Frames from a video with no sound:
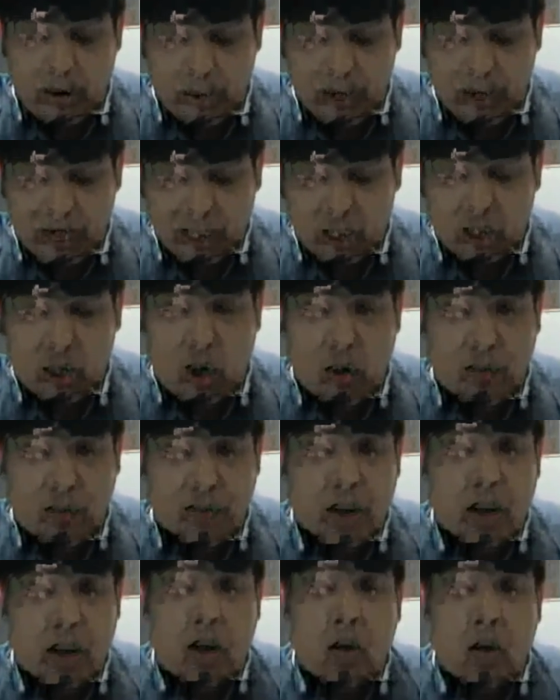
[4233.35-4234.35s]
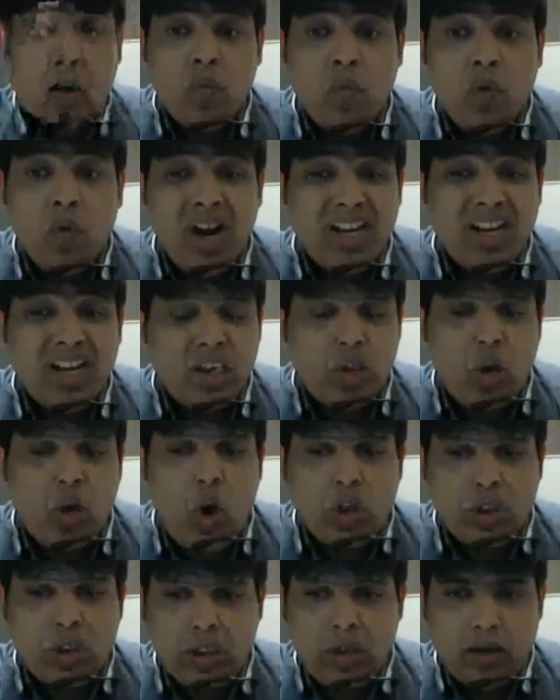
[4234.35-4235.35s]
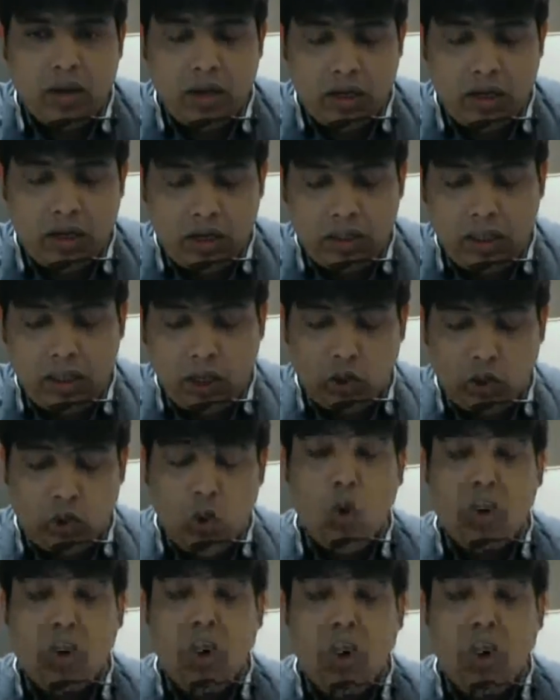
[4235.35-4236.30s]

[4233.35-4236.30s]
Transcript: on the basis of work cost. The